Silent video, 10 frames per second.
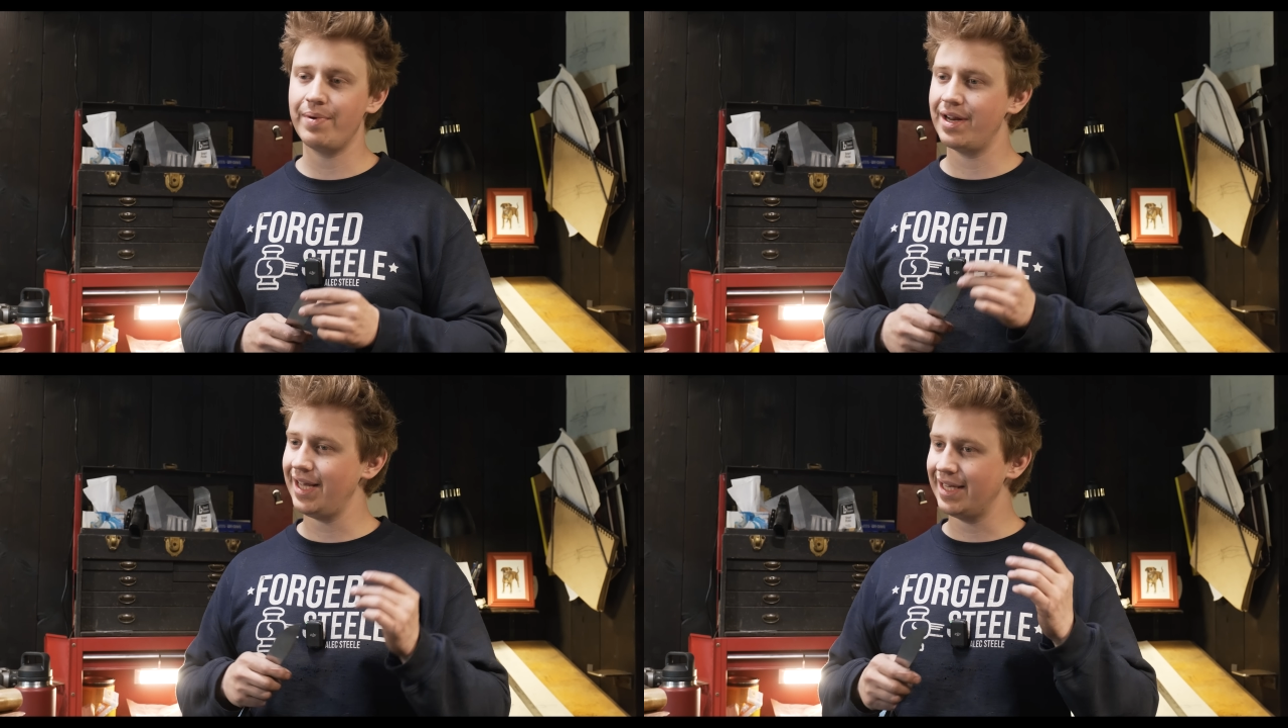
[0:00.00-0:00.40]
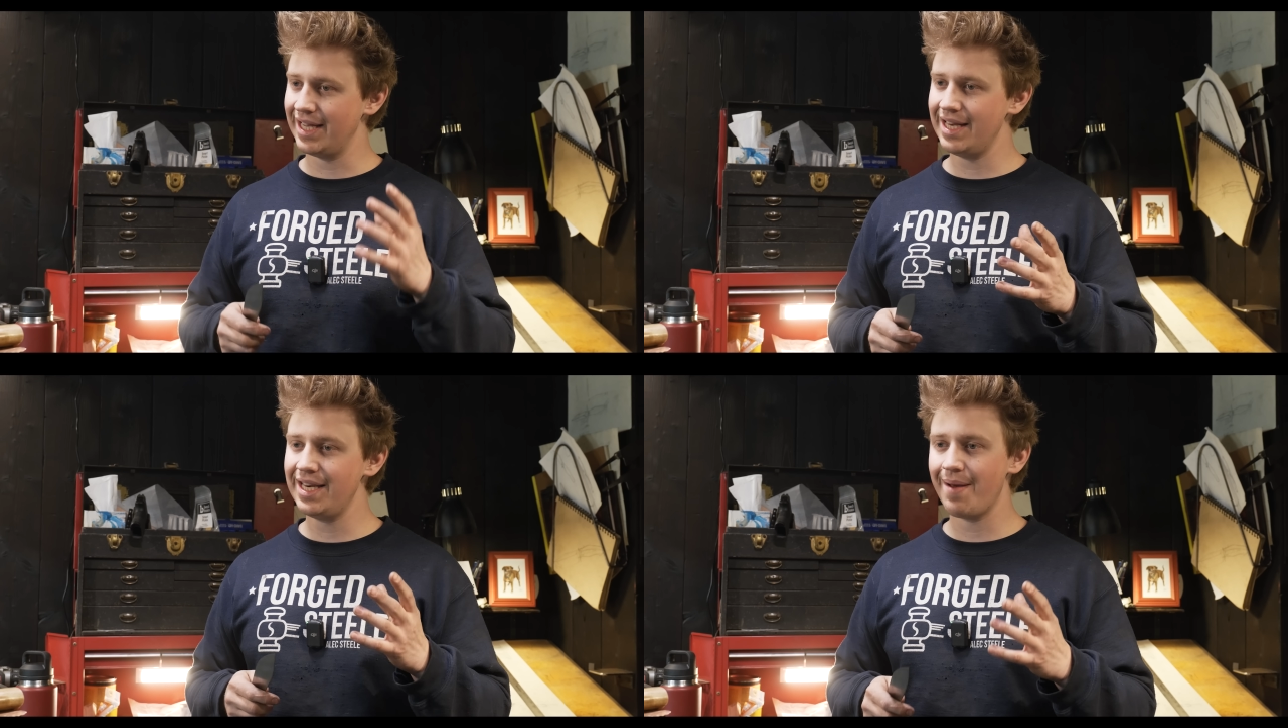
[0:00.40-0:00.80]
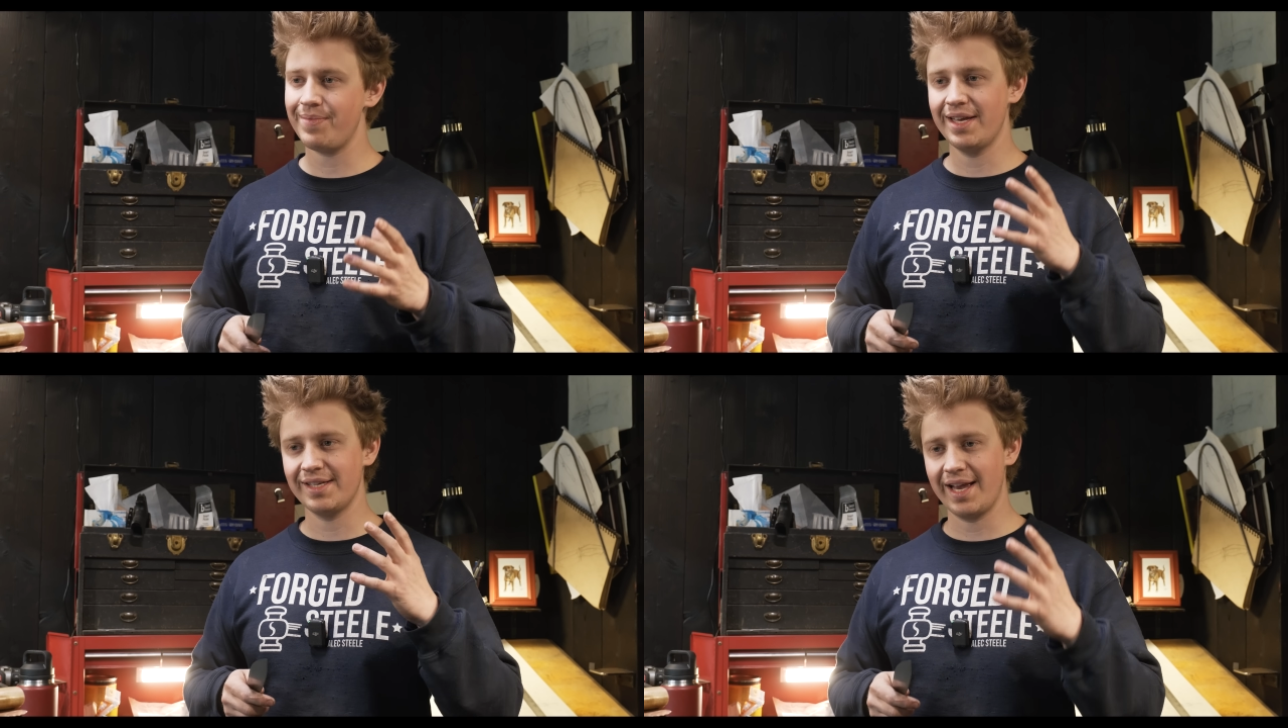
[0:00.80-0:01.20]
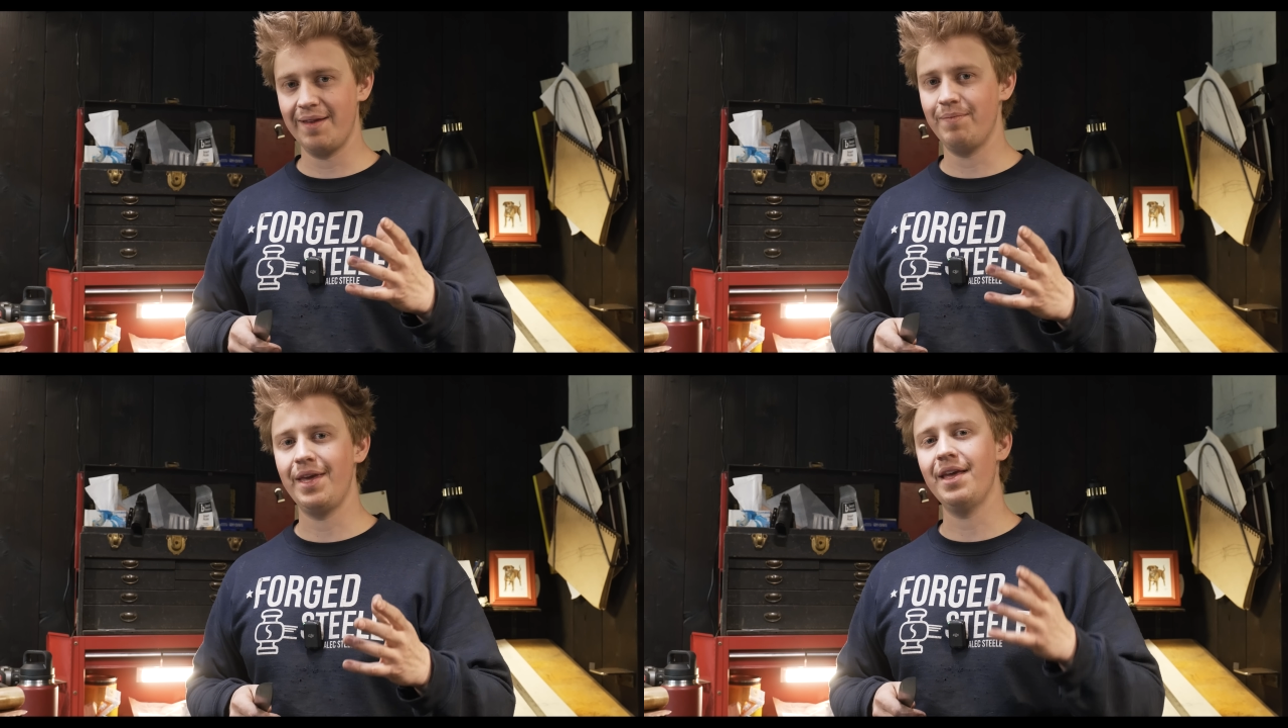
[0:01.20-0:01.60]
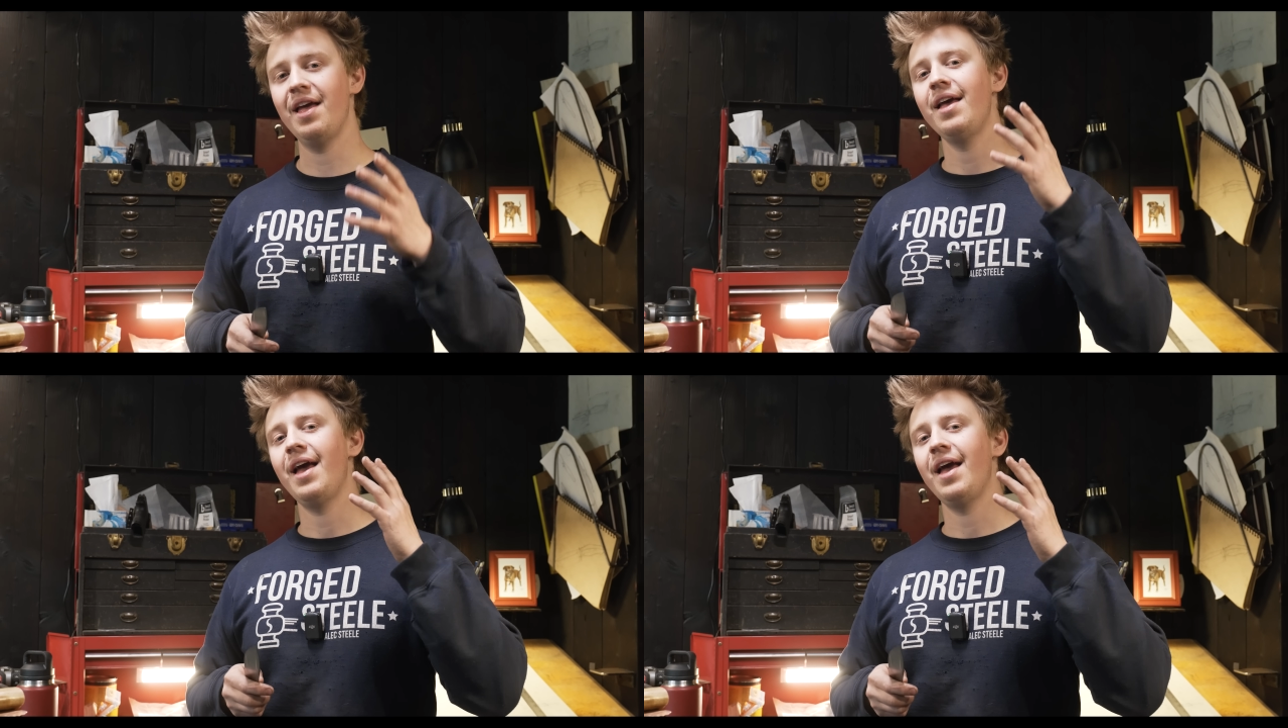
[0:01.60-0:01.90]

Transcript: but it's as in-depth as I can be